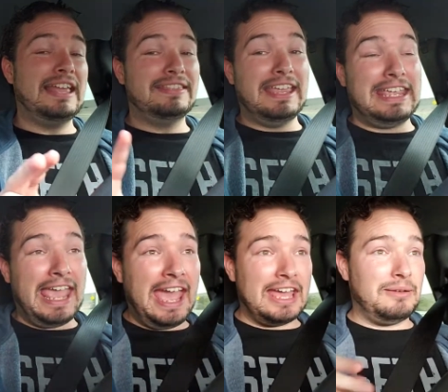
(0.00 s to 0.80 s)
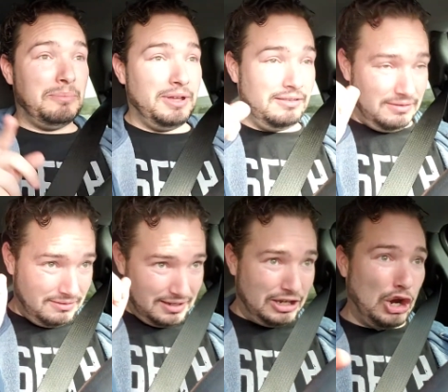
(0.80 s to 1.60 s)
They can, but
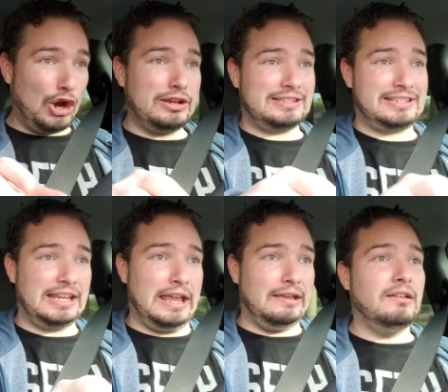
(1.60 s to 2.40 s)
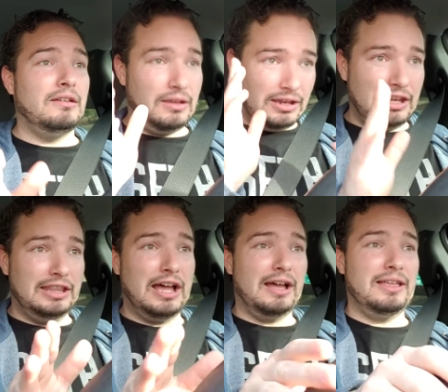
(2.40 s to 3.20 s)
current state in
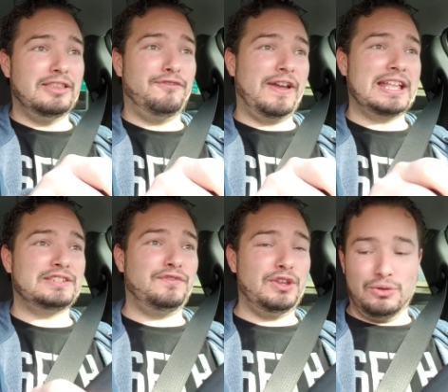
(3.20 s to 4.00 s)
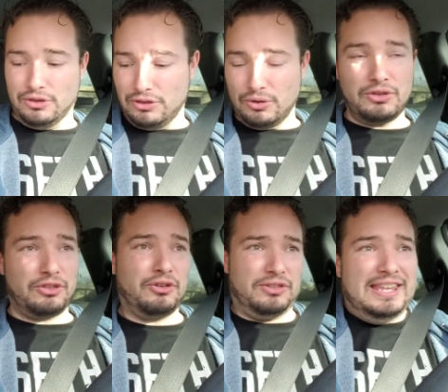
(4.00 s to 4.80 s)
the fans' view,
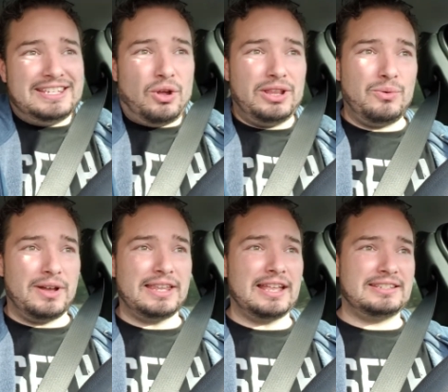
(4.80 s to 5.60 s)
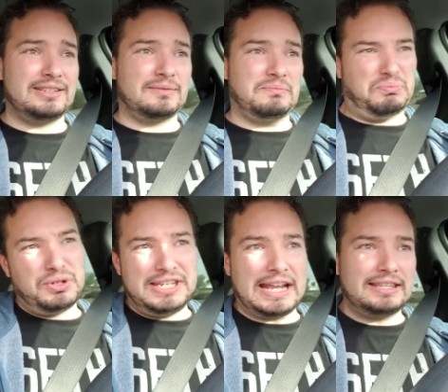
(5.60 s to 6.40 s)
he's the only one that's
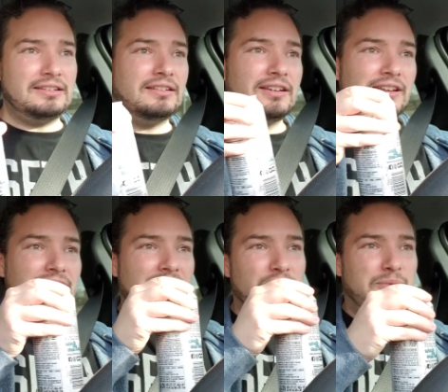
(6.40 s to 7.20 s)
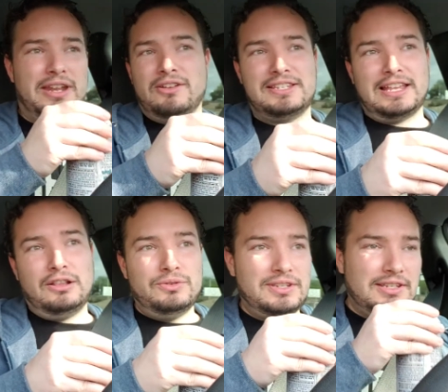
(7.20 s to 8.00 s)
protected. Everybody else
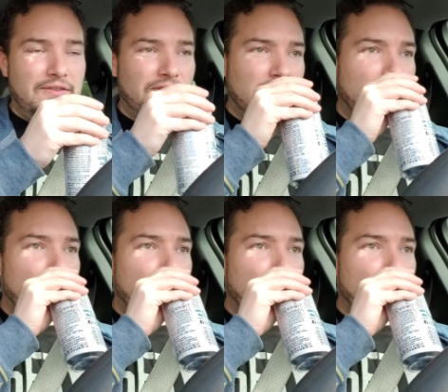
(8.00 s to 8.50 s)
loses everything.